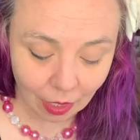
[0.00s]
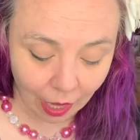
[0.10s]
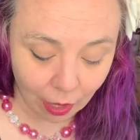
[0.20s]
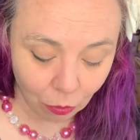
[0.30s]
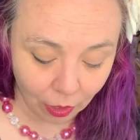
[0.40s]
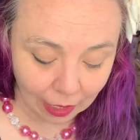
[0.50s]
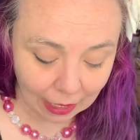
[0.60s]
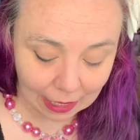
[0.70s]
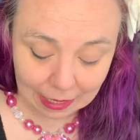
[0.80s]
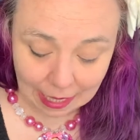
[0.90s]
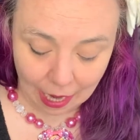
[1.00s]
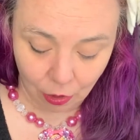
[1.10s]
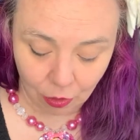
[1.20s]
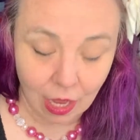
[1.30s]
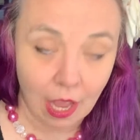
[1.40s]
and really get it
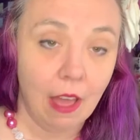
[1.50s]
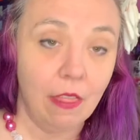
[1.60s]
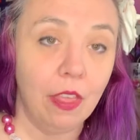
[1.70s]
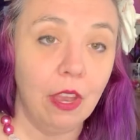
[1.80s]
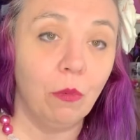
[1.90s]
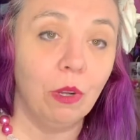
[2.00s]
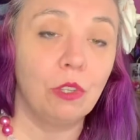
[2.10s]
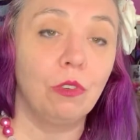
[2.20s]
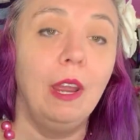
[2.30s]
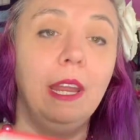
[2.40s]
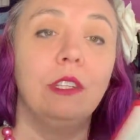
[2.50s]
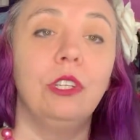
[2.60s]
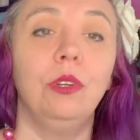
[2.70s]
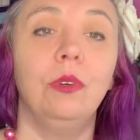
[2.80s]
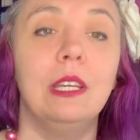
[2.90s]
down. What's great
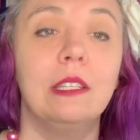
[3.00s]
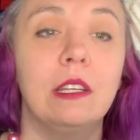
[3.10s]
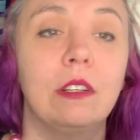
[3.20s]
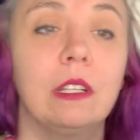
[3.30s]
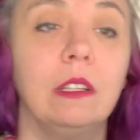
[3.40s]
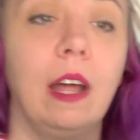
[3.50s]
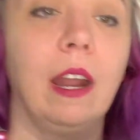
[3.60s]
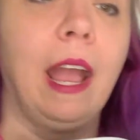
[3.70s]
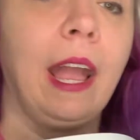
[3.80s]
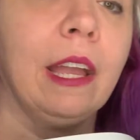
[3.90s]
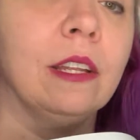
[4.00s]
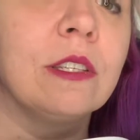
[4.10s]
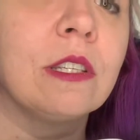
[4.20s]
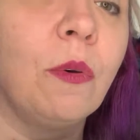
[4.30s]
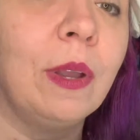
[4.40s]
too is there's a lot of hand
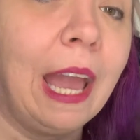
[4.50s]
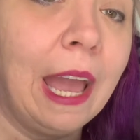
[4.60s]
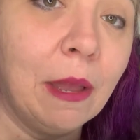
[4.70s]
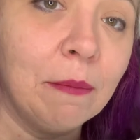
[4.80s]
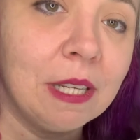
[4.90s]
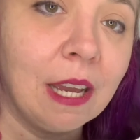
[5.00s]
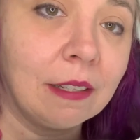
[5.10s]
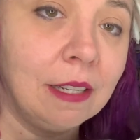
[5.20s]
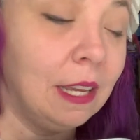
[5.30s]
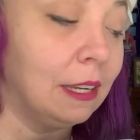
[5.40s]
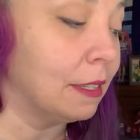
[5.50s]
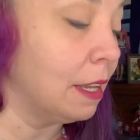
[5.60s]
sewing hem techniques,